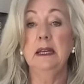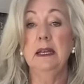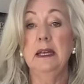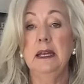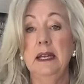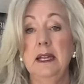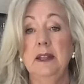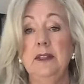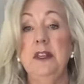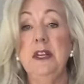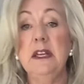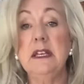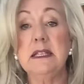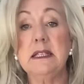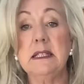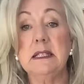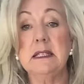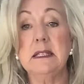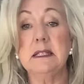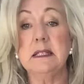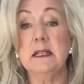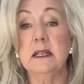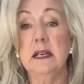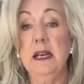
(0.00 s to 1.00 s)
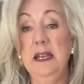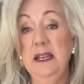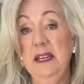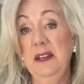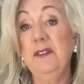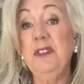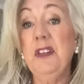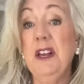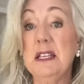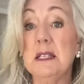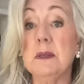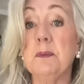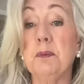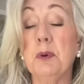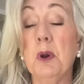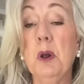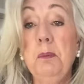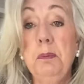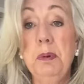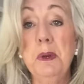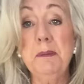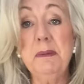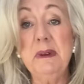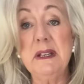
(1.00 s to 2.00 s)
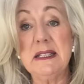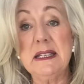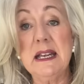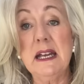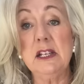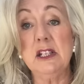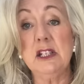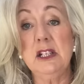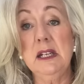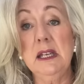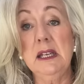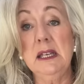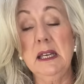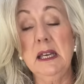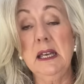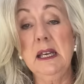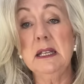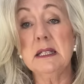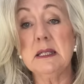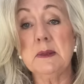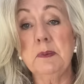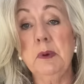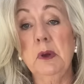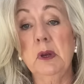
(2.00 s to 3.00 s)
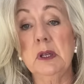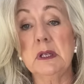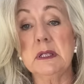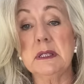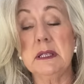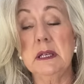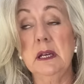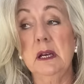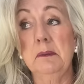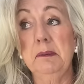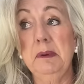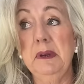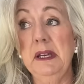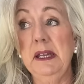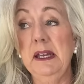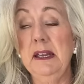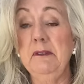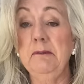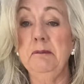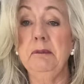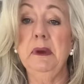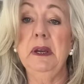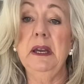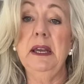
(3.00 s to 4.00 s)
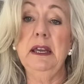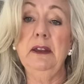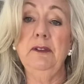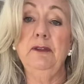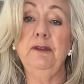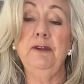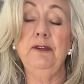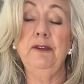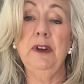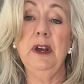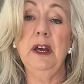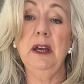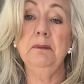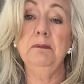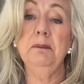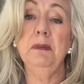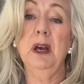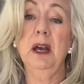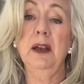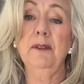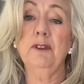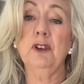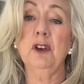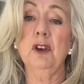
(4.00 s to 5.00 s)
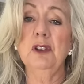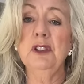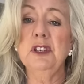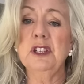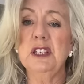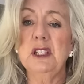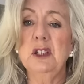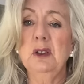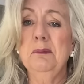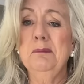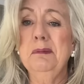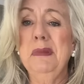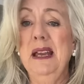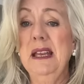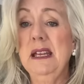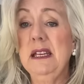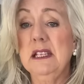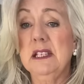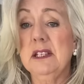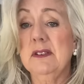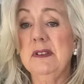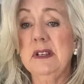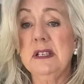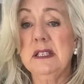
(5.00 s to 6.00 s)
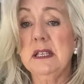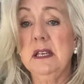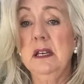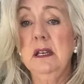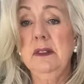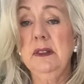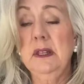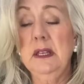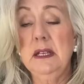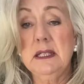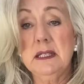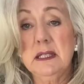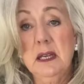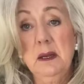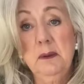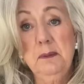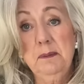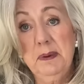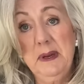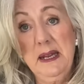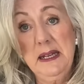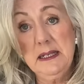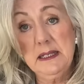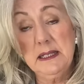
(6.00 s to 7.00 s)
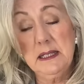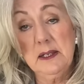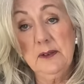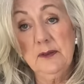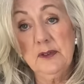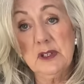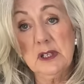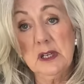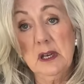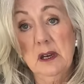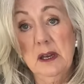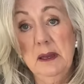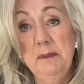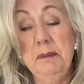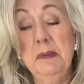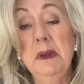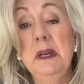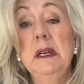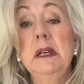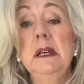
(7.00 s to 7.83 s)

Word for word: This, and if there's a problem, it's actually a year's policy, I believe. But if um, I've got until May to return this, so plenty of time.